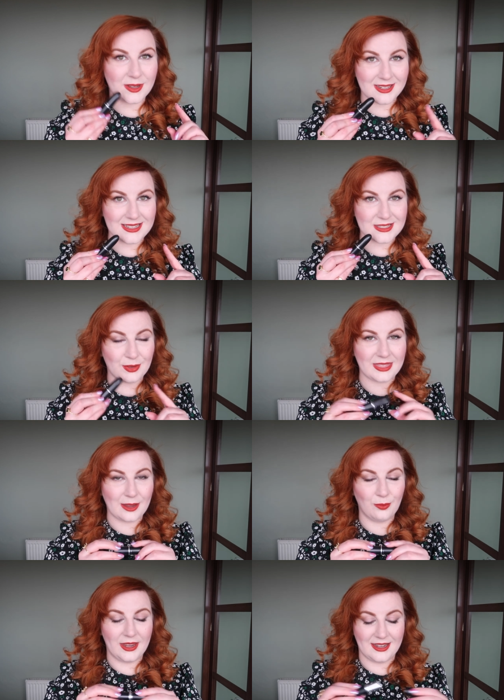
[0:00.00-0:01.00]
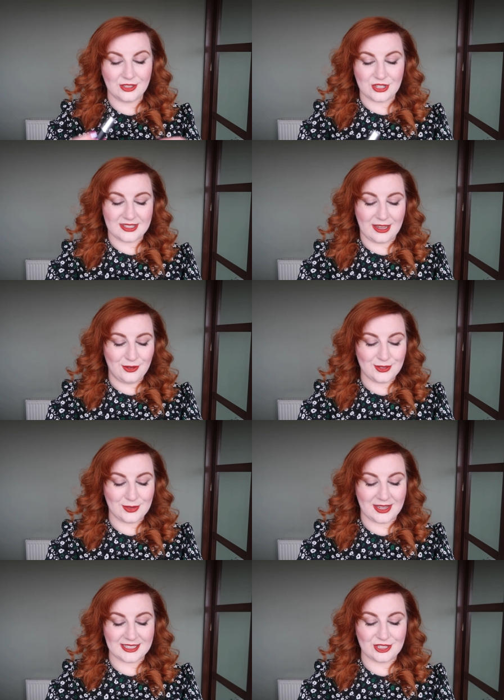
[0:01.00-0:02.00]
one is the one that I'm wearing just now. So
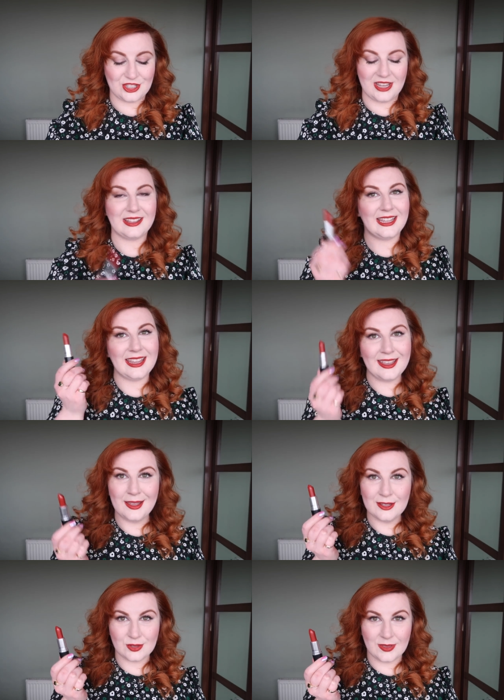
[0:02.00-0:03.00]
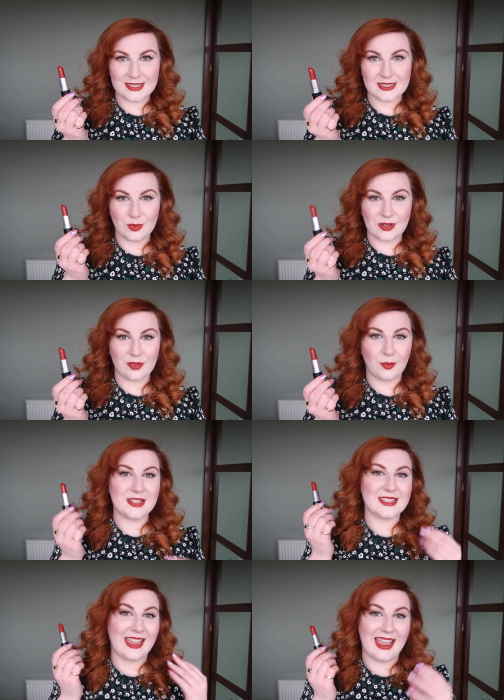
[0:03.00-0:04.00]
this is Chilli. So this is one of the
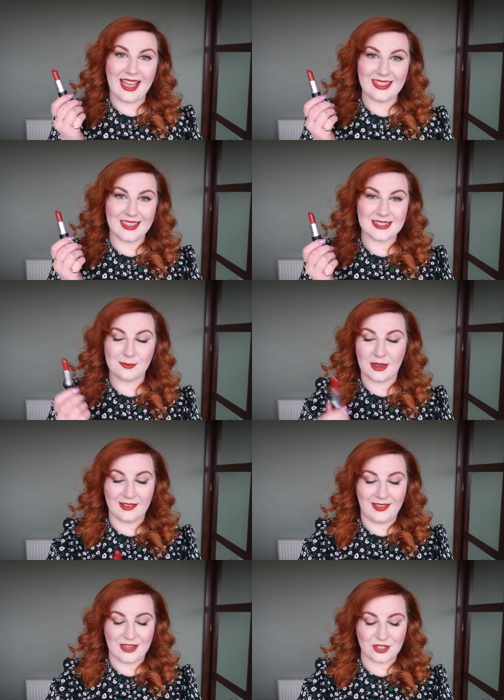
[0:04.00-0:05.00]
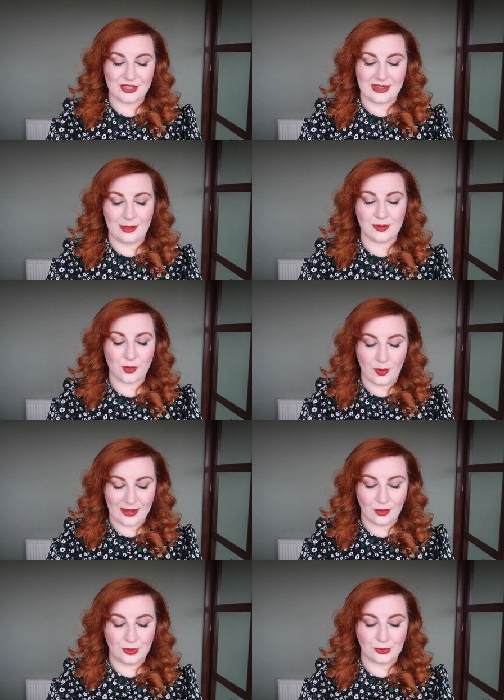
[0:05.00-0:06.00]
ones that I had this in my collection. It was
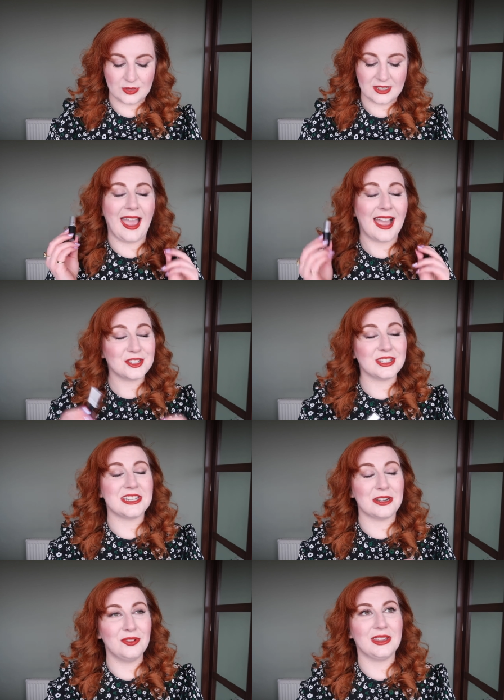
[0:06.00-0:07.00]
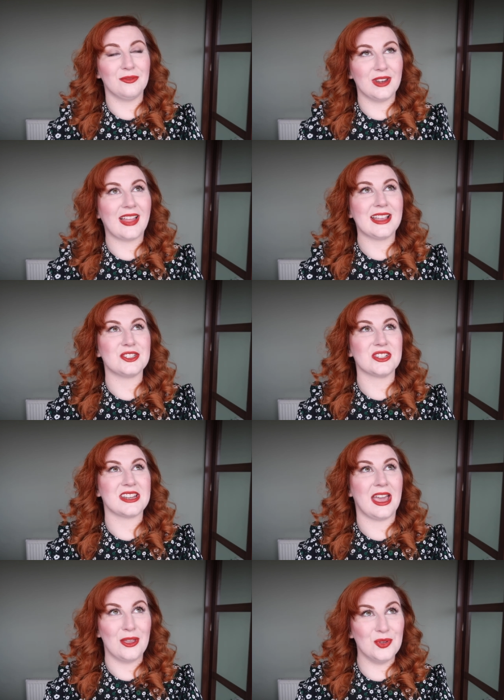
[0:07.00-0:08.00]
quite old. I actually didn't really realise
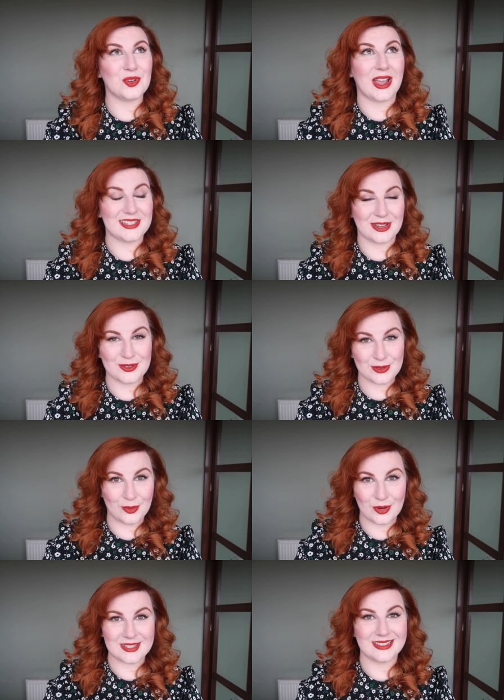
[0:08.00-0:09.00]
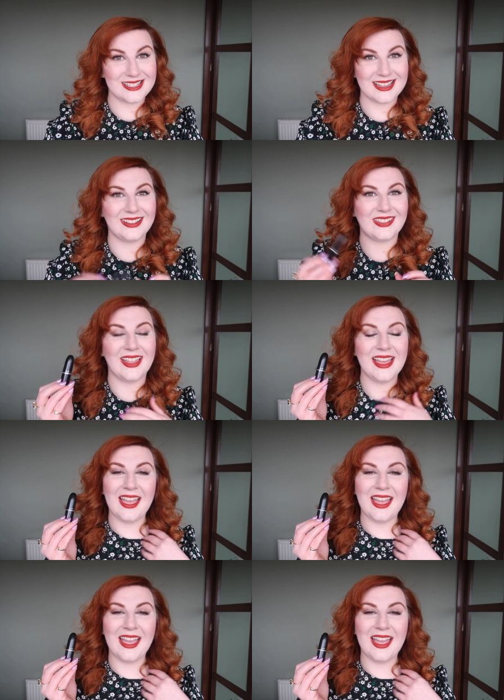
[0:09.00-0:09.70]
just how dried out it was until